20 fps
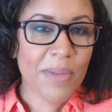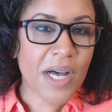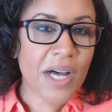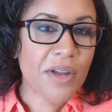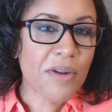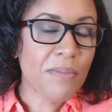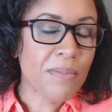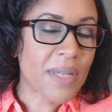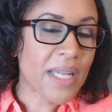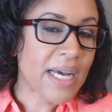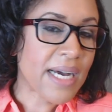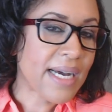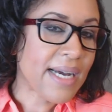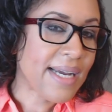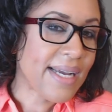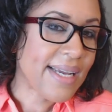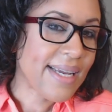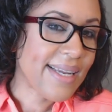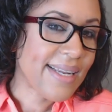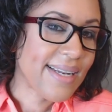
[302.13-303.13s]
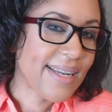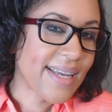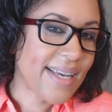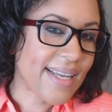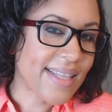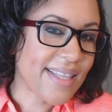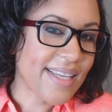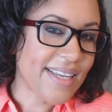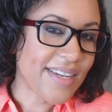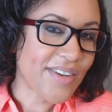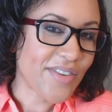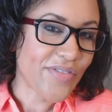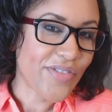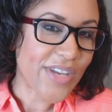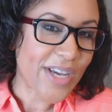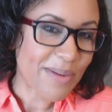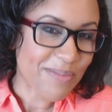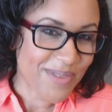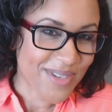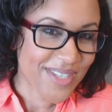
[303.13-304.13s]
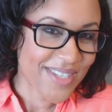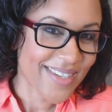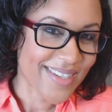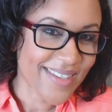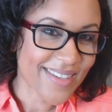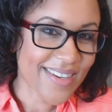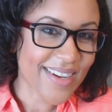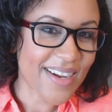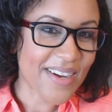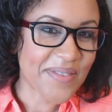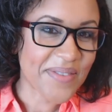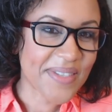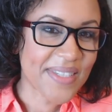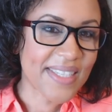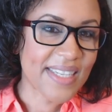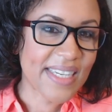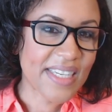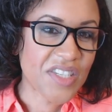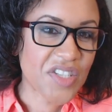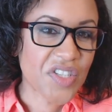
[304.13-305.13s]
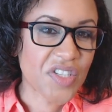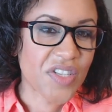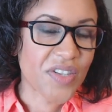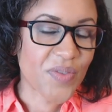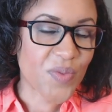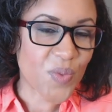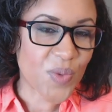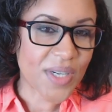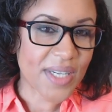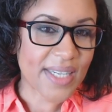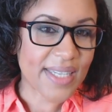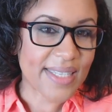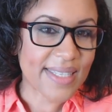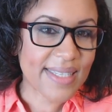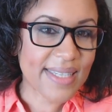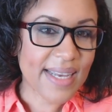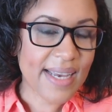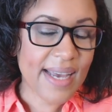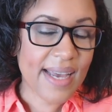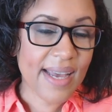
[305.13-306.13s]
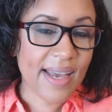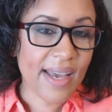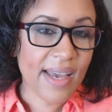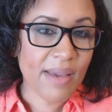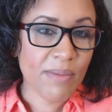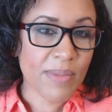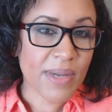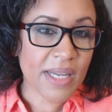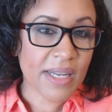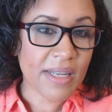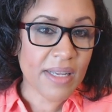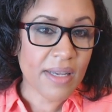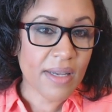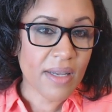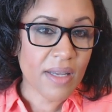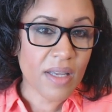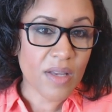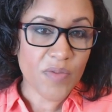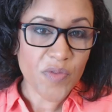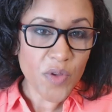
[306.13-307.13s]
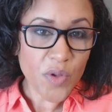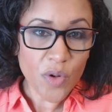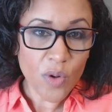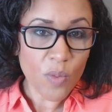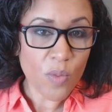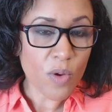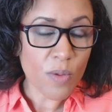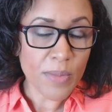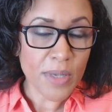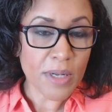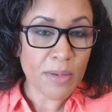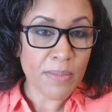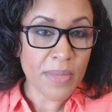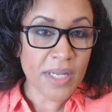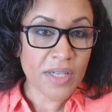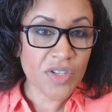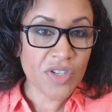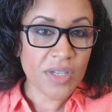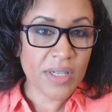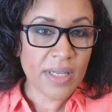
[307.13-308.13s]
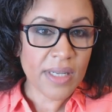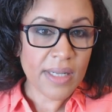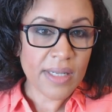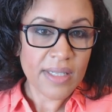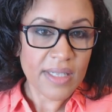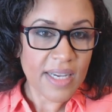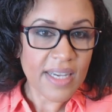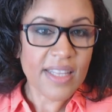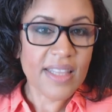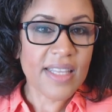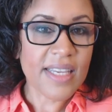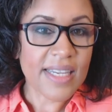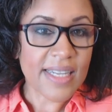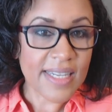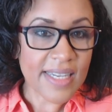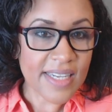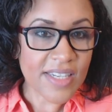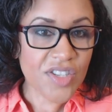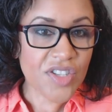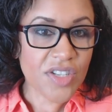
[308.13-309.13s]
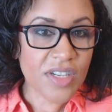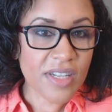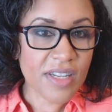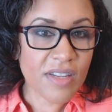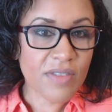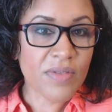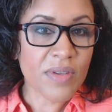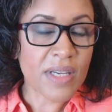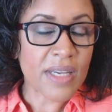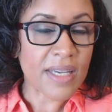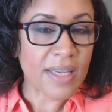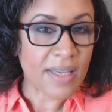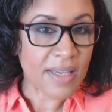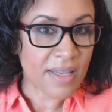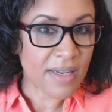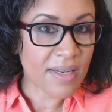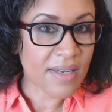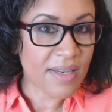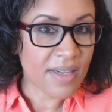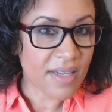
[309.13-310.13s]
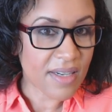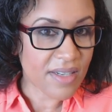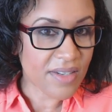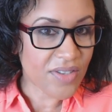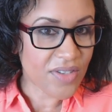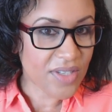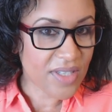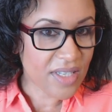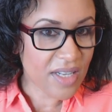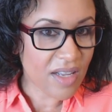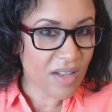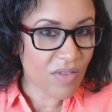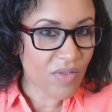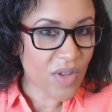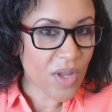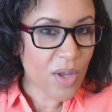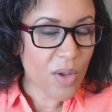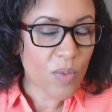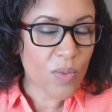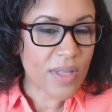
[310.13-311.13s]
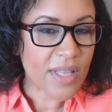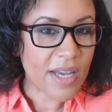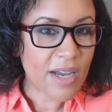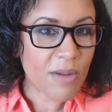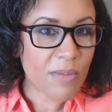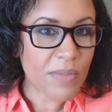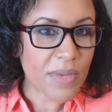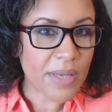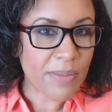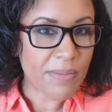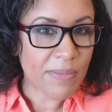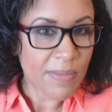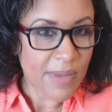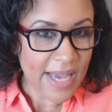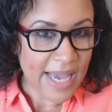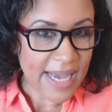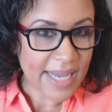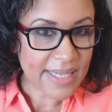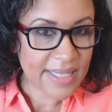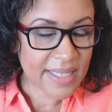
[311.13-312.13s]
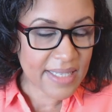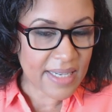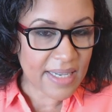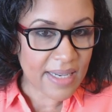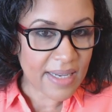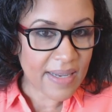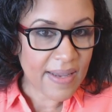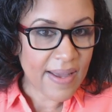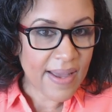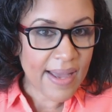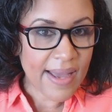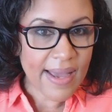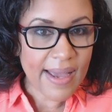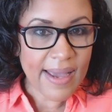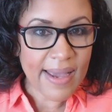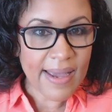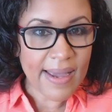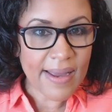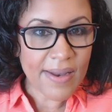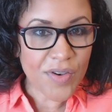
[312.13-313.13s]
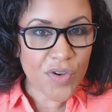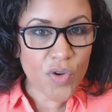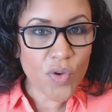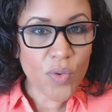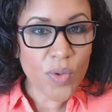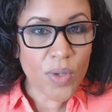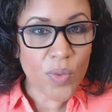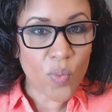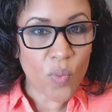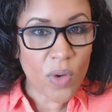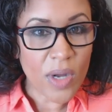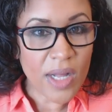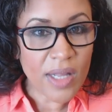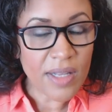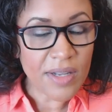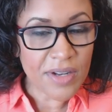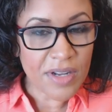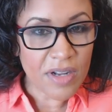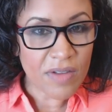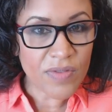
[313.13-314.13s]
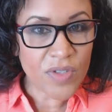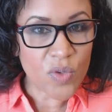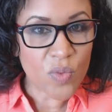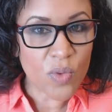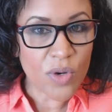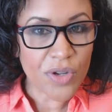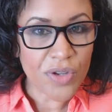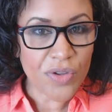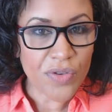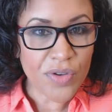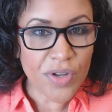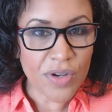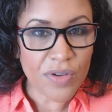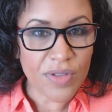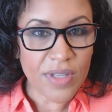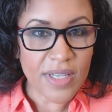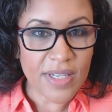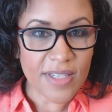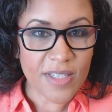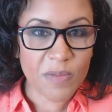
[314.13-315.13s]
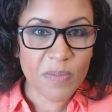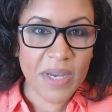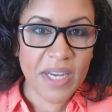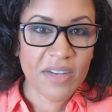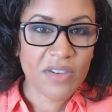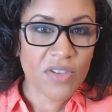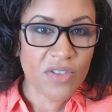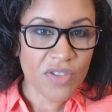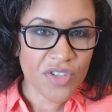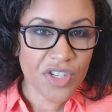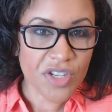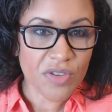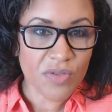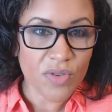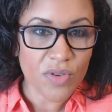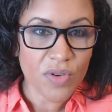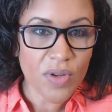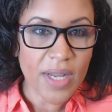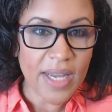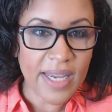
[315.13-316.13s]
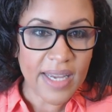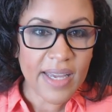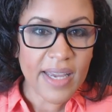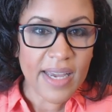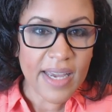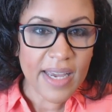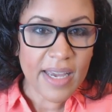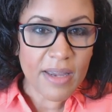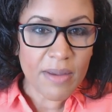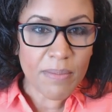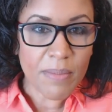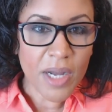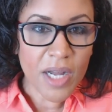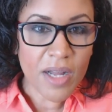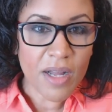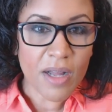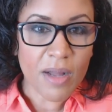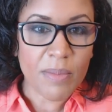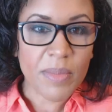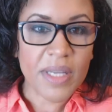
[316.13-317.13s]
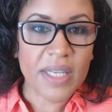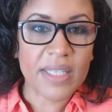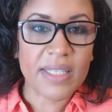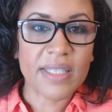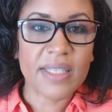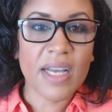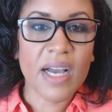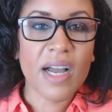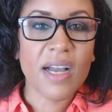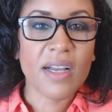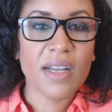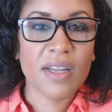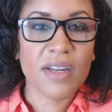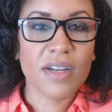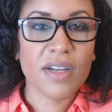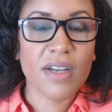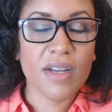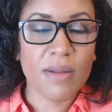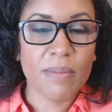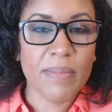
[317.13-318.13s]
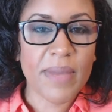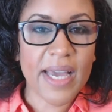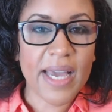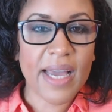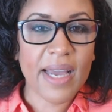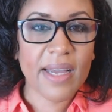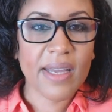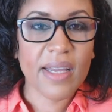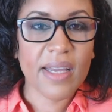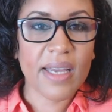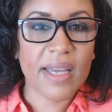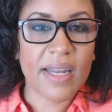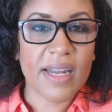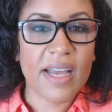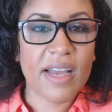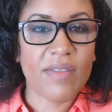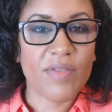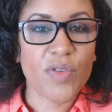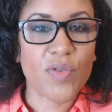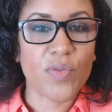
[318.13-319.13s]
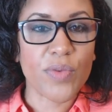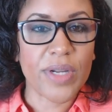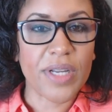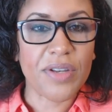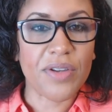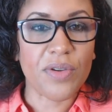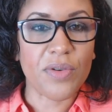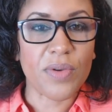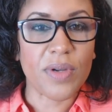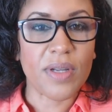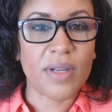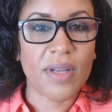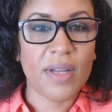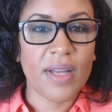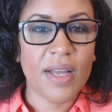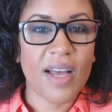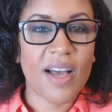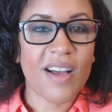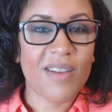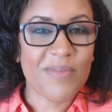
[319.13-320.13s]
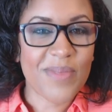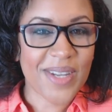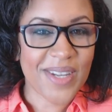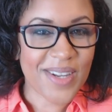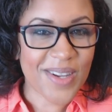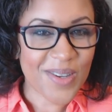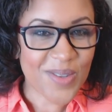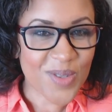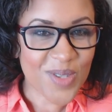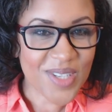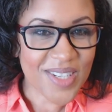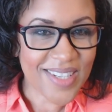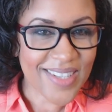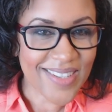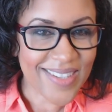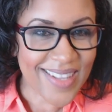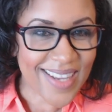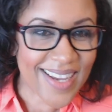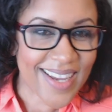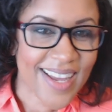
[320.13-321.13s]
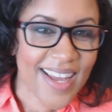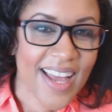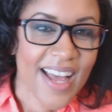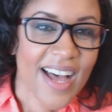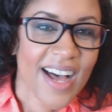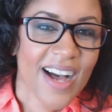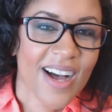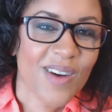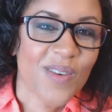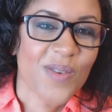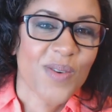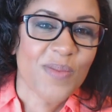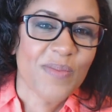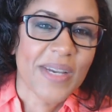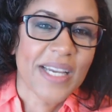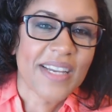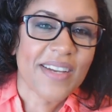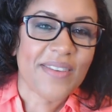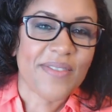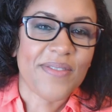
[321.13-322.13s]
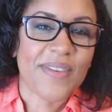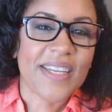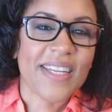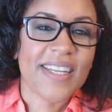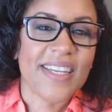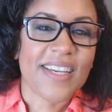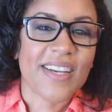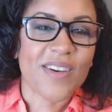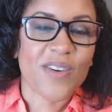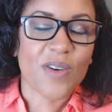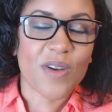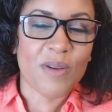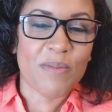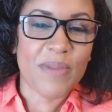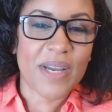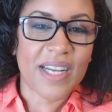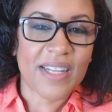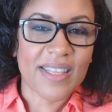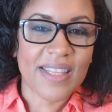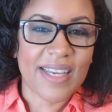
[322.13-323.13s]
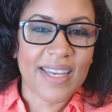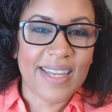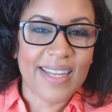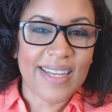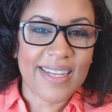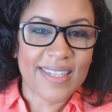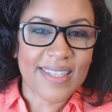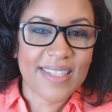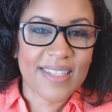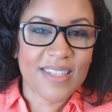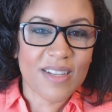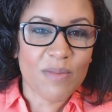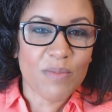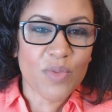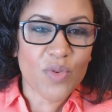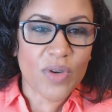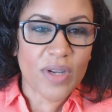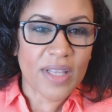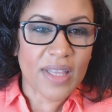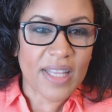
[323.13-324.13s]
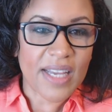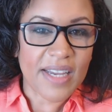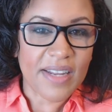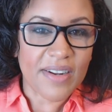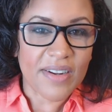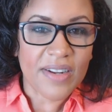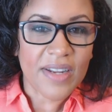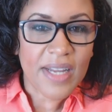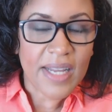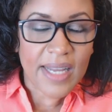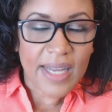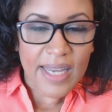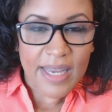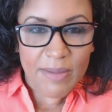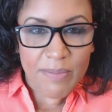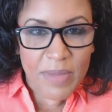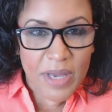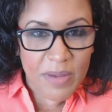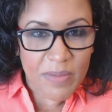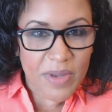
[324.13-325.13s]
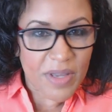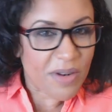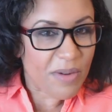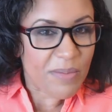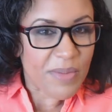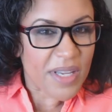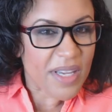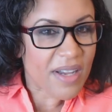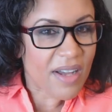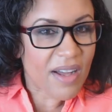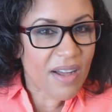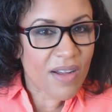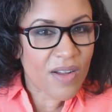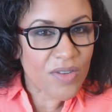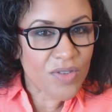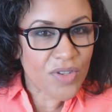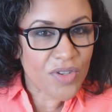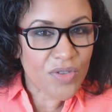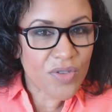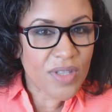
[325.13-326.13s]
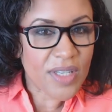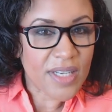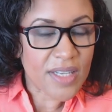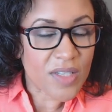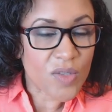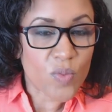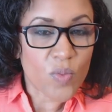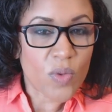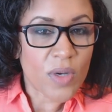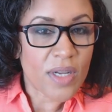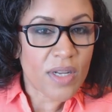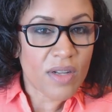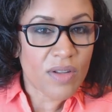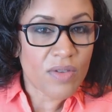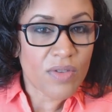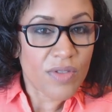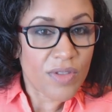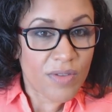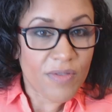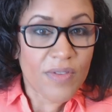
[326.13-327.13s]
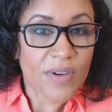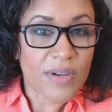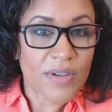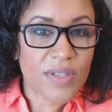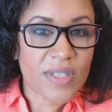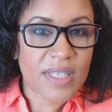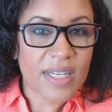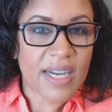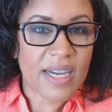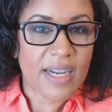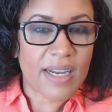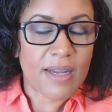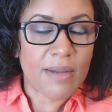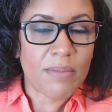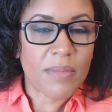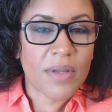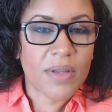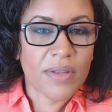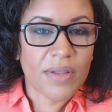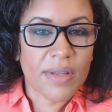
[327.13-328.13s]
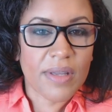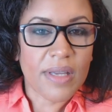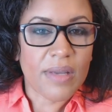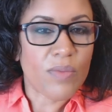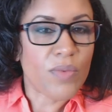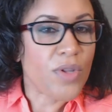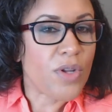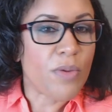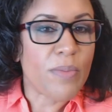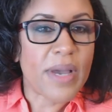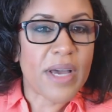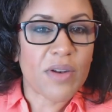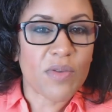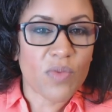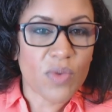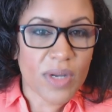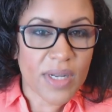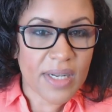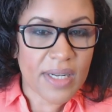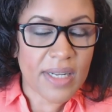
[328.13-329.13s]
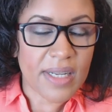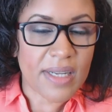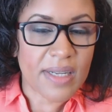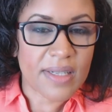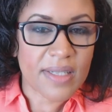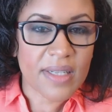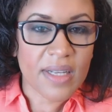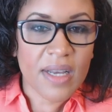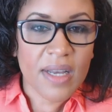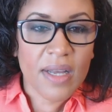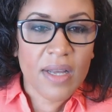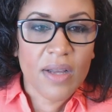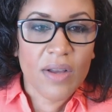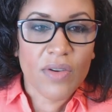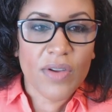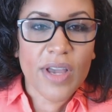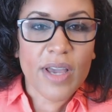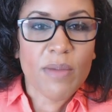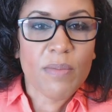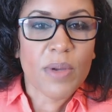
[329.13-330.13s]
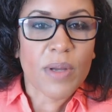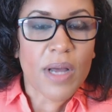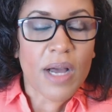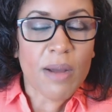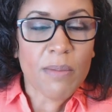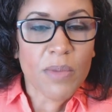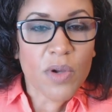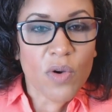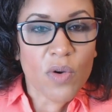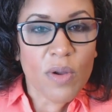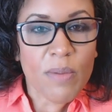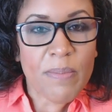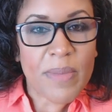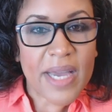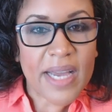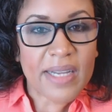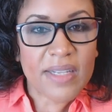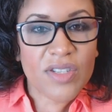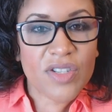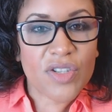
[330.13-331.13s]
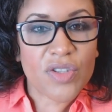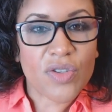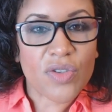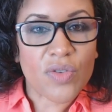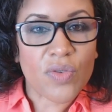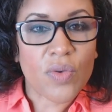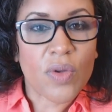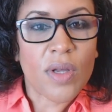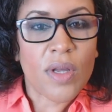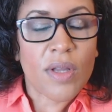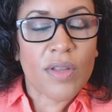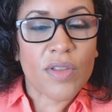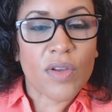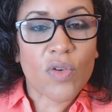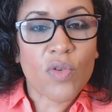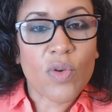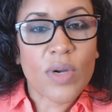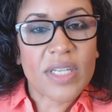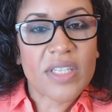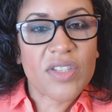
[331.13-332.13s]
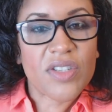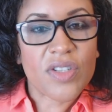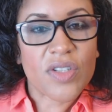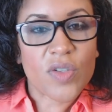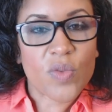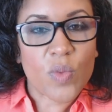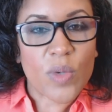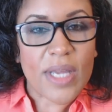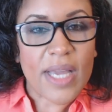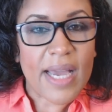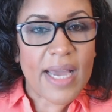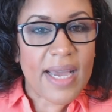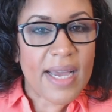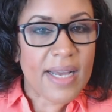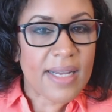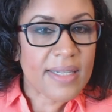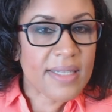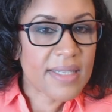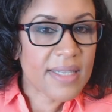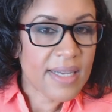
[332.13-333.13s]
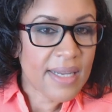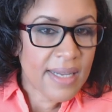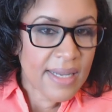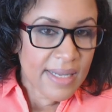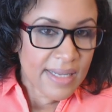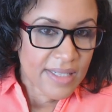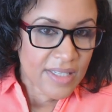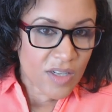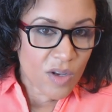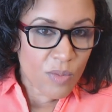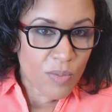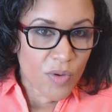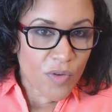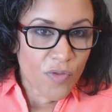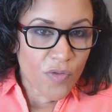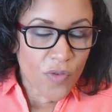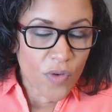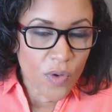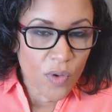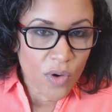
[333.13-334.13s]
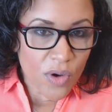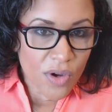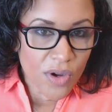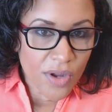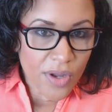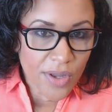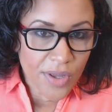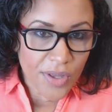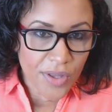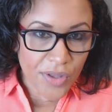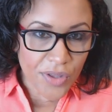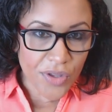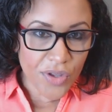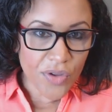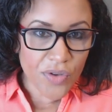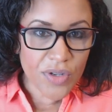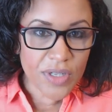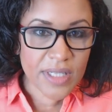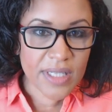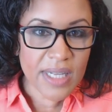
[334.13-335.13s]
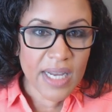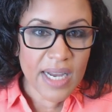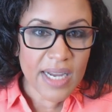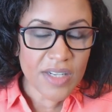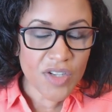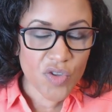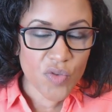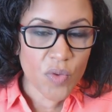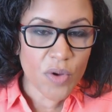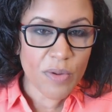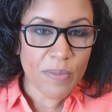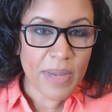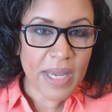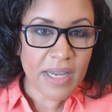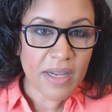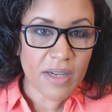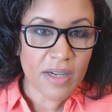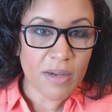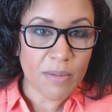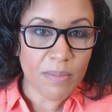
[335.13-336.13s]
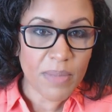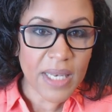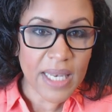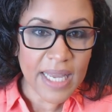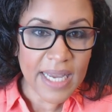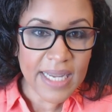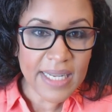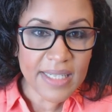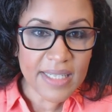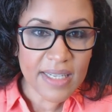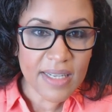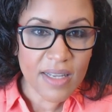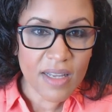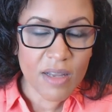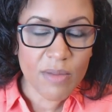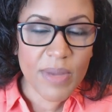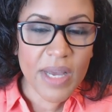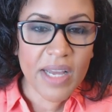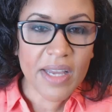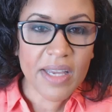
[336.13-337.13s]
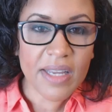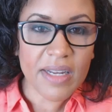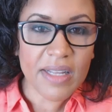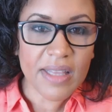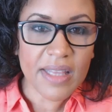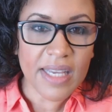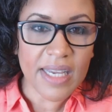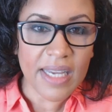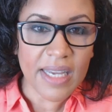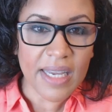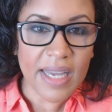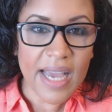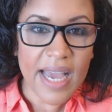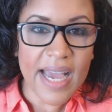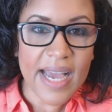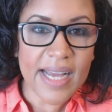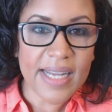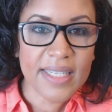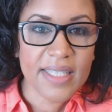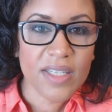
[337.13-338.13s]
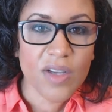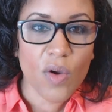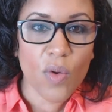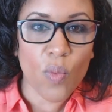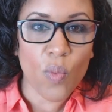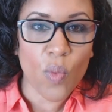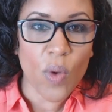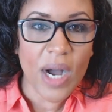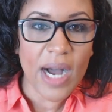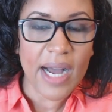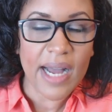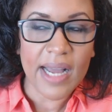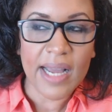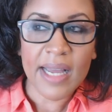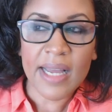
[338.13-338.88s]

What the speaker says: bottom line at the end of that particular conversation was, hey, buddy, if you don't want me to mention it, take the initiative and get it done yourself without me asking, and do it well enough to where you know the inspector general, aka mom, is not going to come back and have you redo it. I've been known to do that. I will make a video about that at some point later, and maybe it'll be called Do Things Well the First Time, no matter what it is. Okay, but I'm going back to the questions we ask. So before you decide you want to make a complaint about anything, ask why.